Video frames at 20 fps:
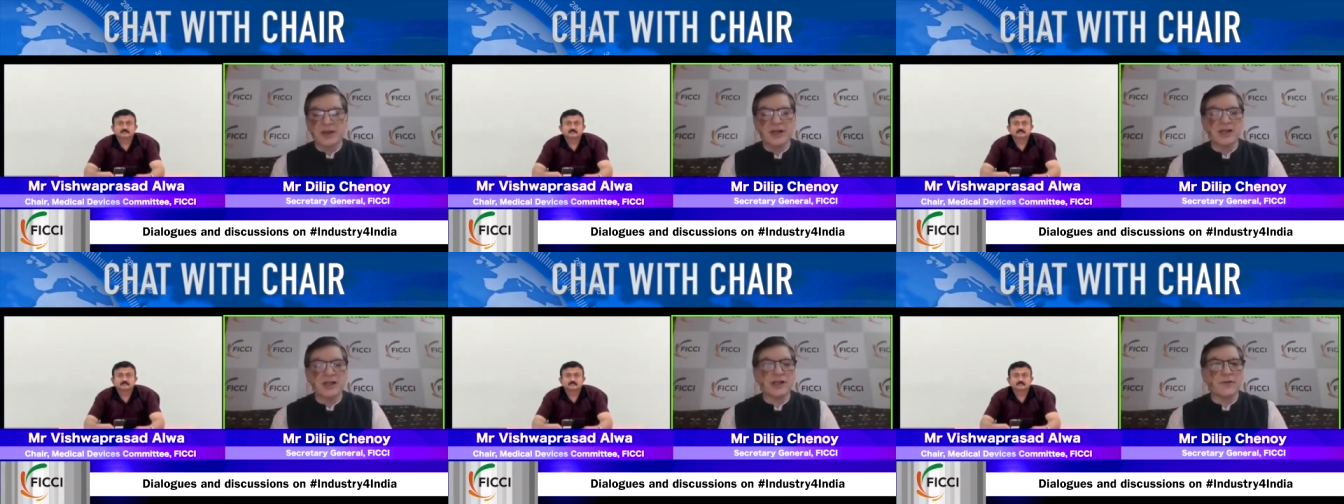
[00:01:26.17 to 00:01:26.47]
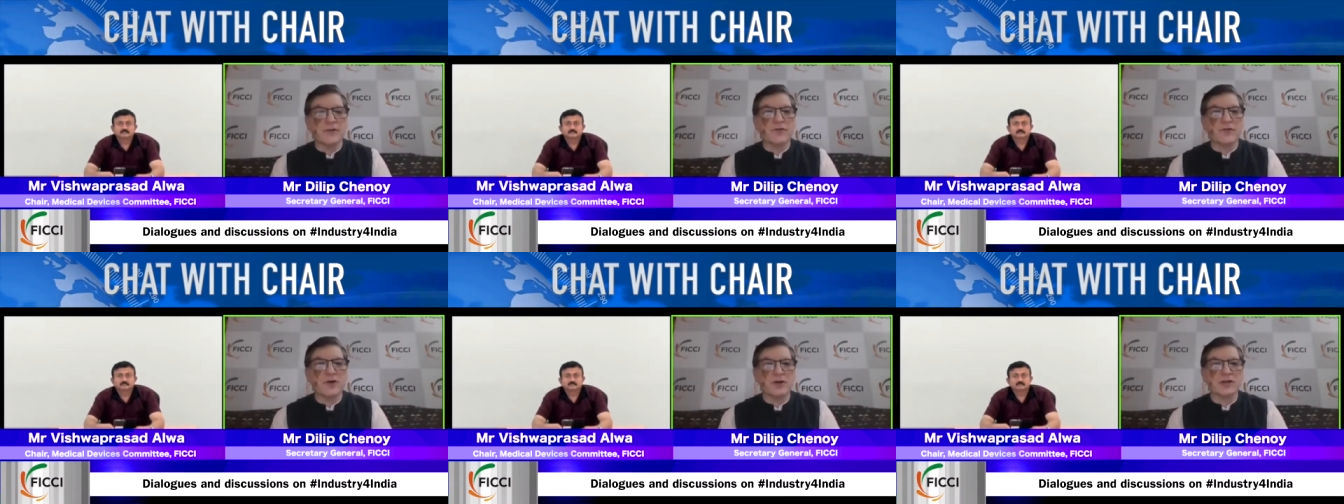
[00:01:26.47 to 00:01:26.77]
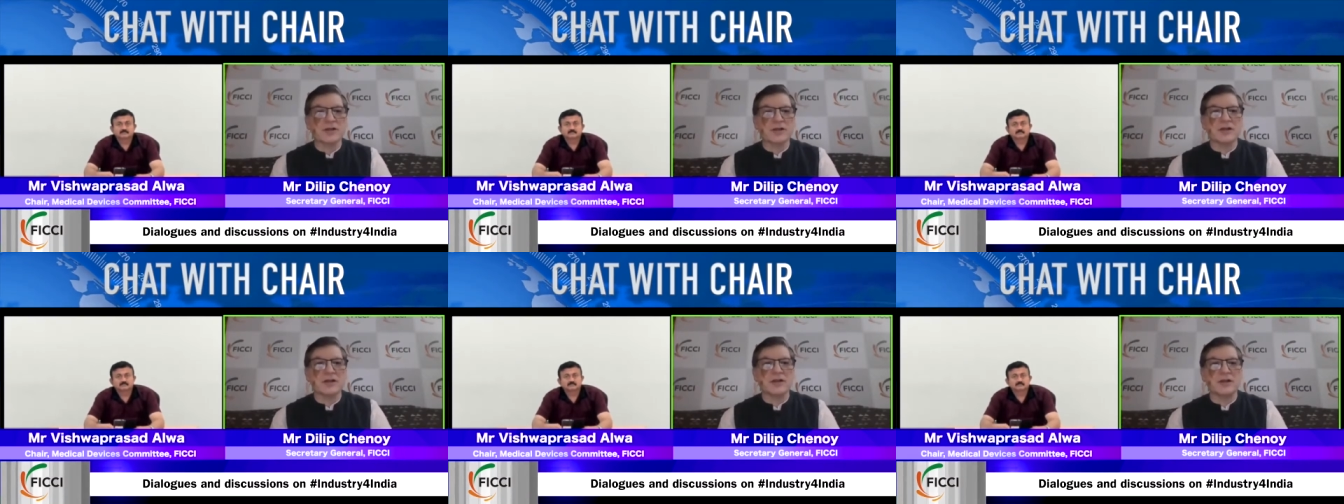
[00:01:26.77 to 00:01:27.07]
He's of
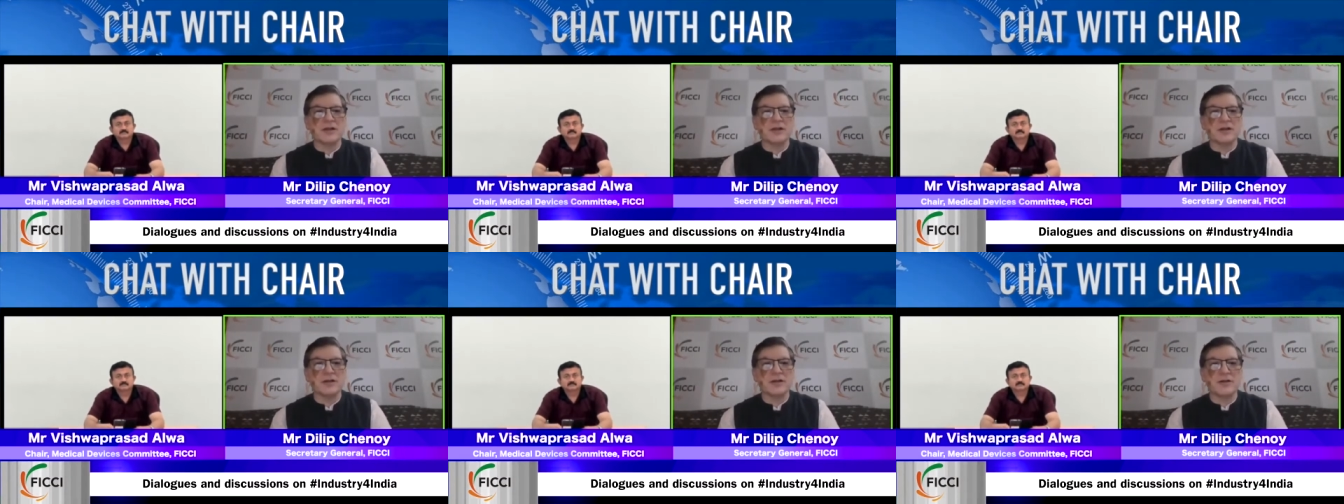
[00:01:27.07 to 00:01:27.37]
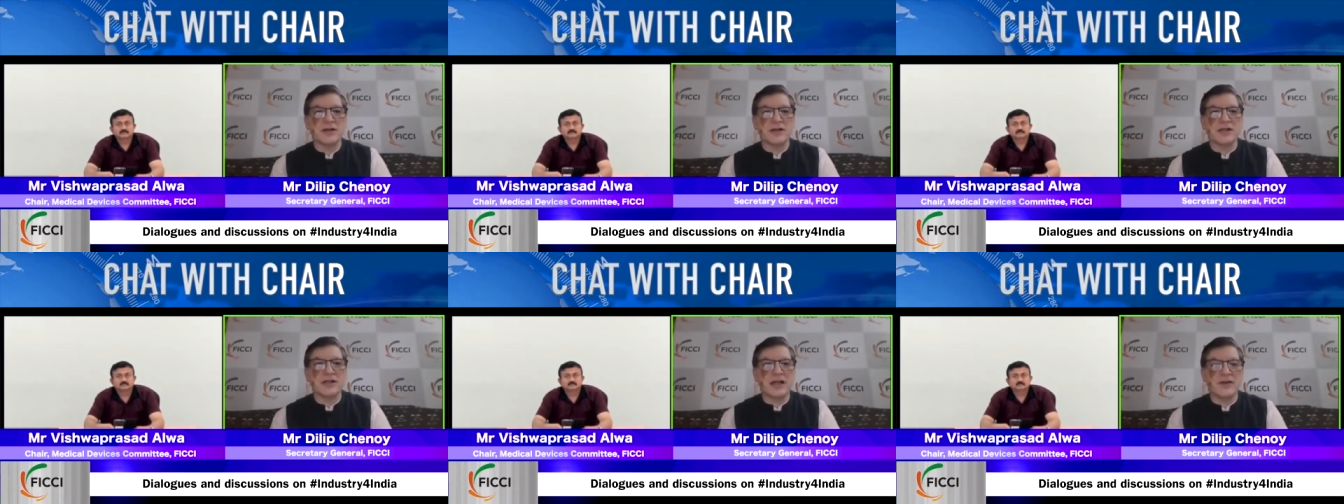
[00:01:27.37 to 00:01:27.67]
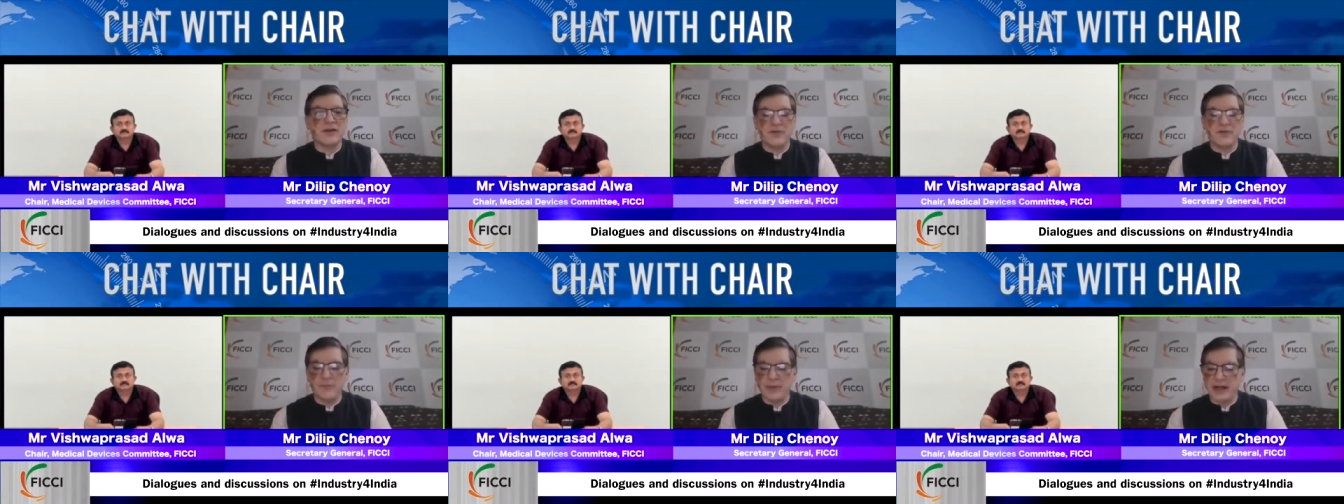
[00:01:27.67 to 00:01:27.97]
course uh,
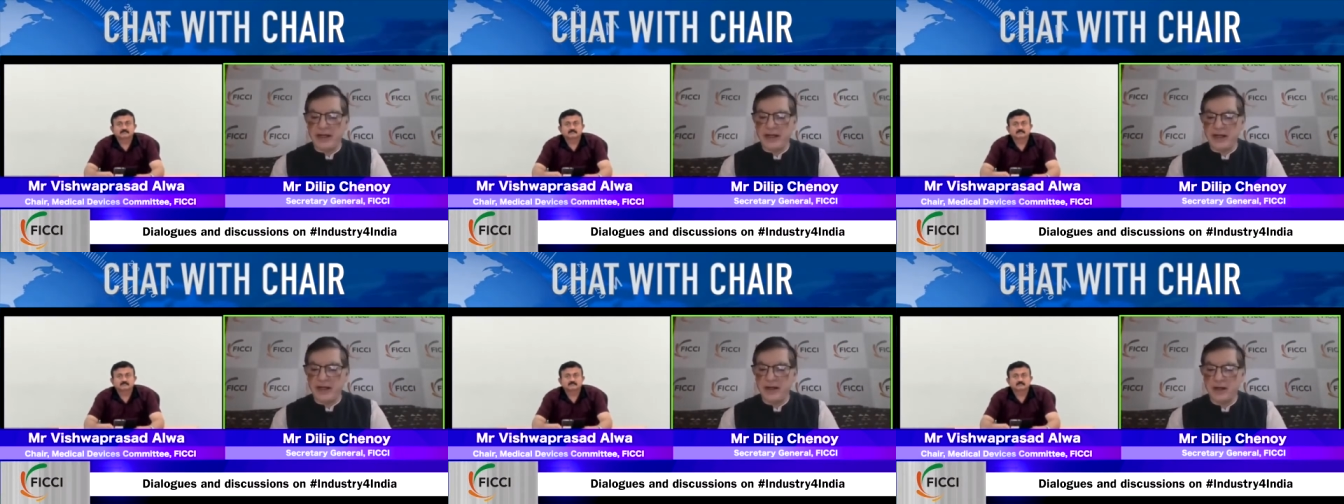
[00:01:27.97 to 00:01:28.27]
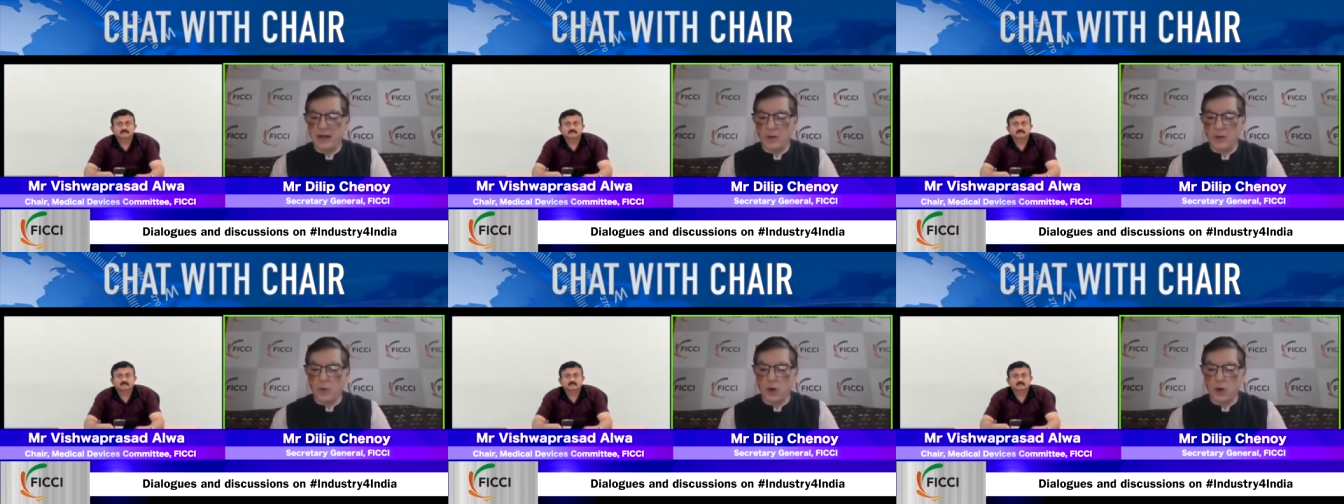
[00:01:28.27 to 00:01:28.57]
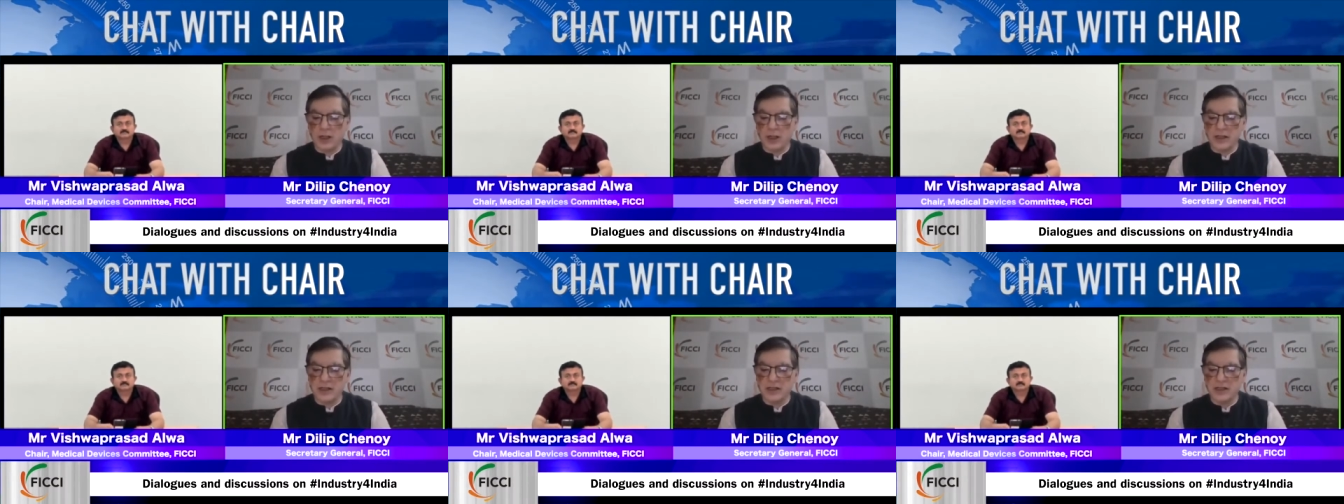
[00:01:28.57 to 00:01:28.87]
received many
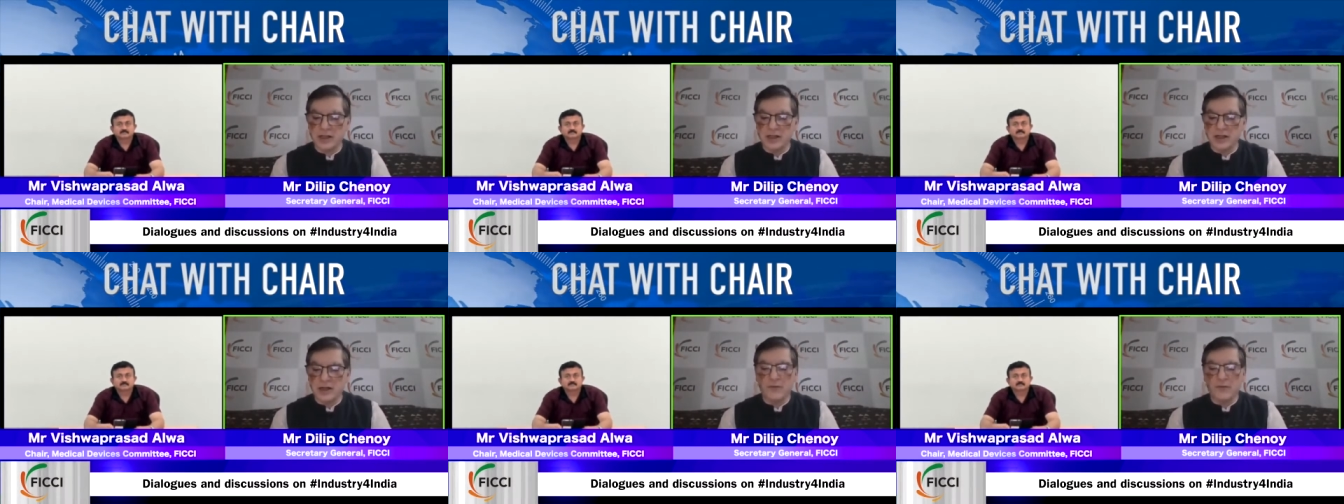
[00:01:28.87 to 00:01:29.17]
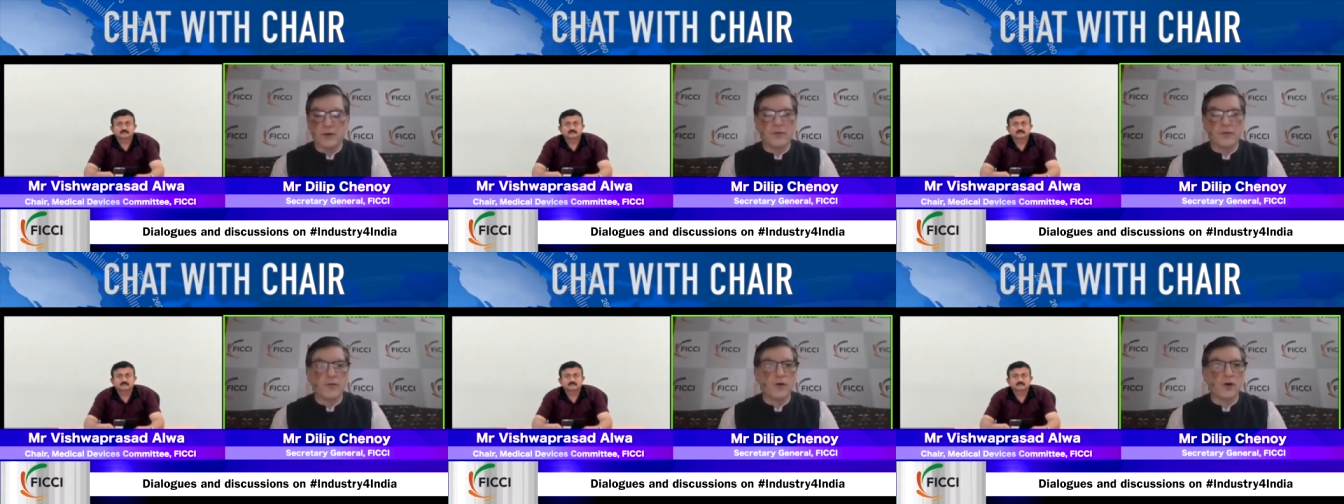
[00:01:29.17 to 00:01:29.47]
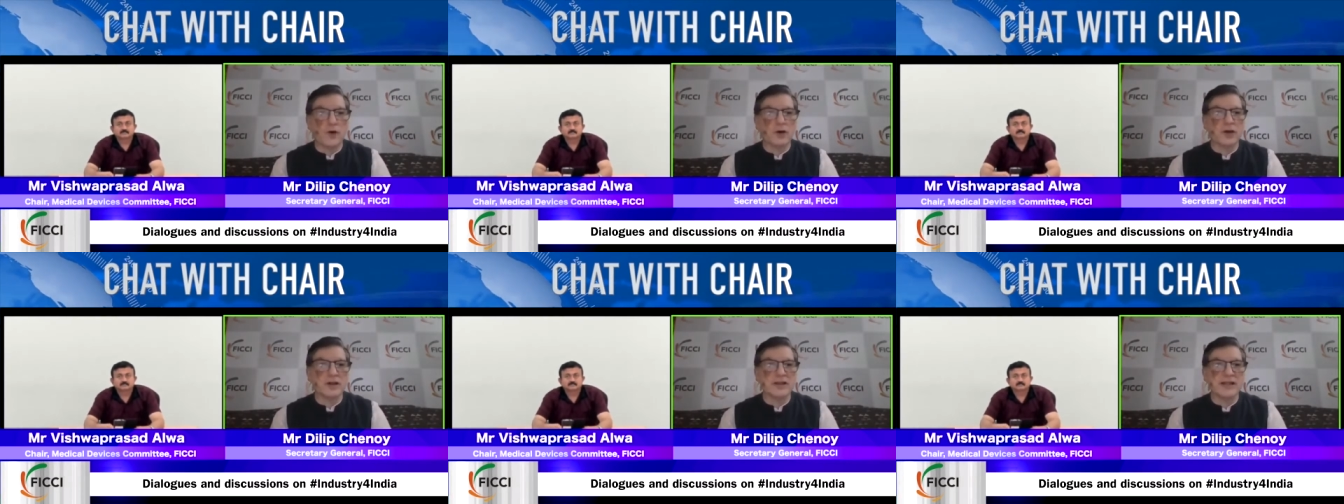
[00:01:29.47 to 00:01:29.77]
awards for
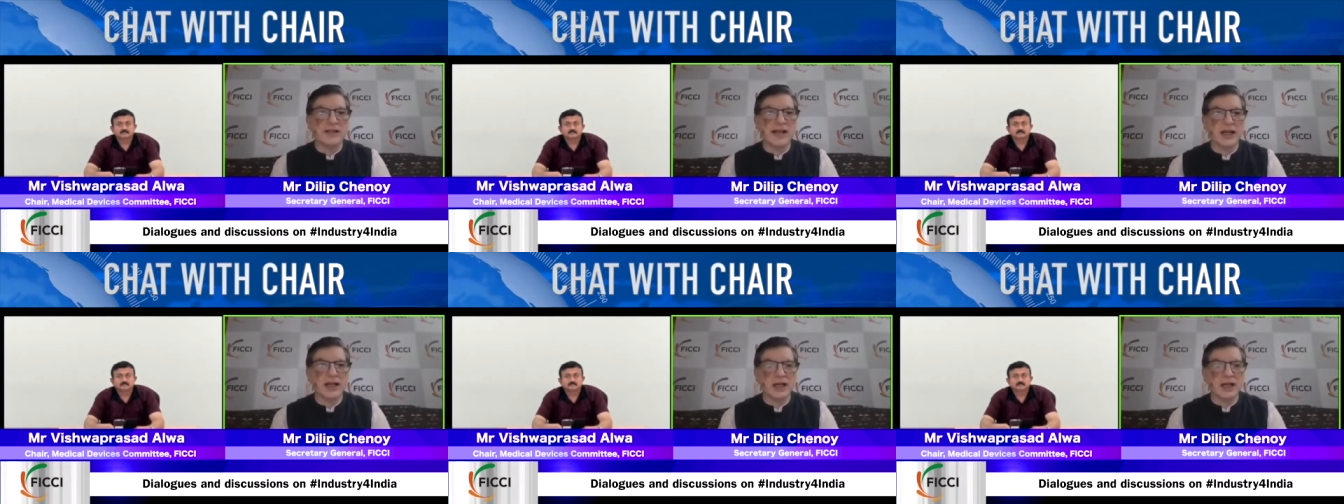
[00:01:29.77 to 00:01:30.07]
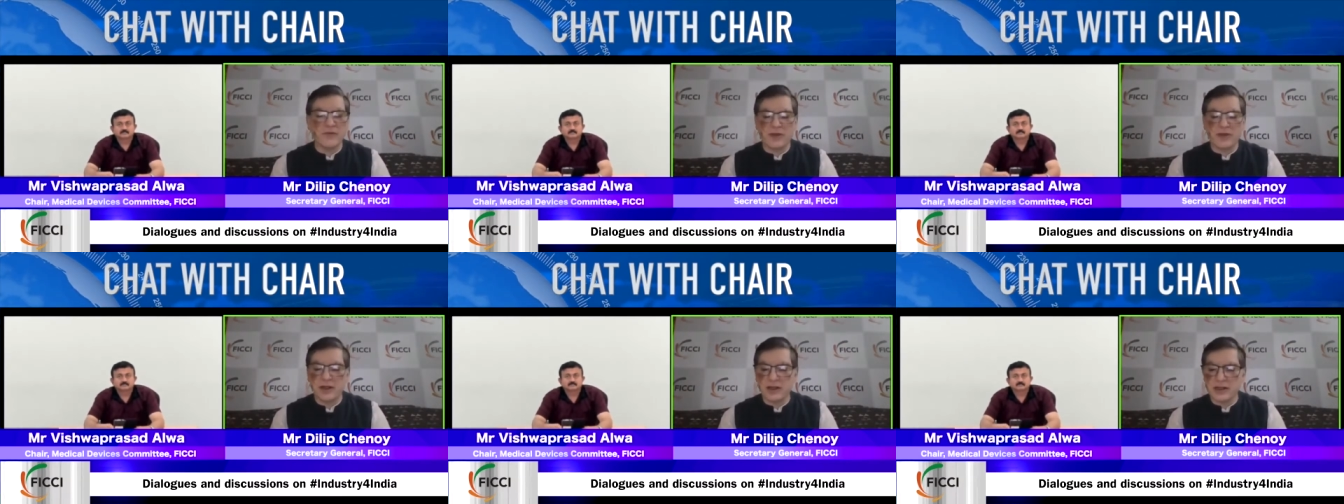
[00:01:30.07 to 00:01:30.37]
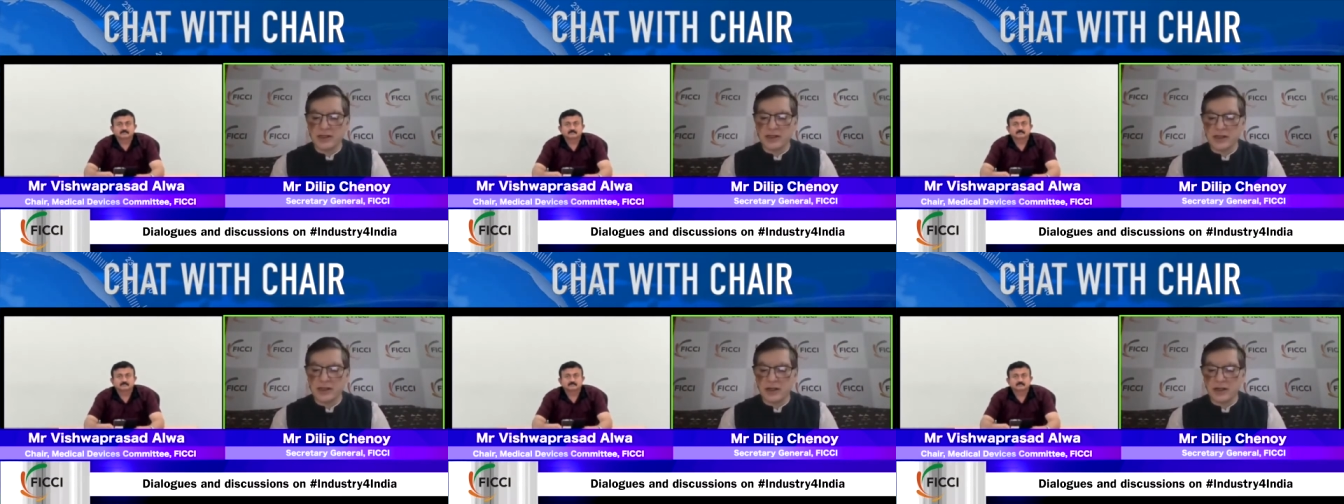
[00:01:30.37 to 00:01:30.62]
four consecutive years,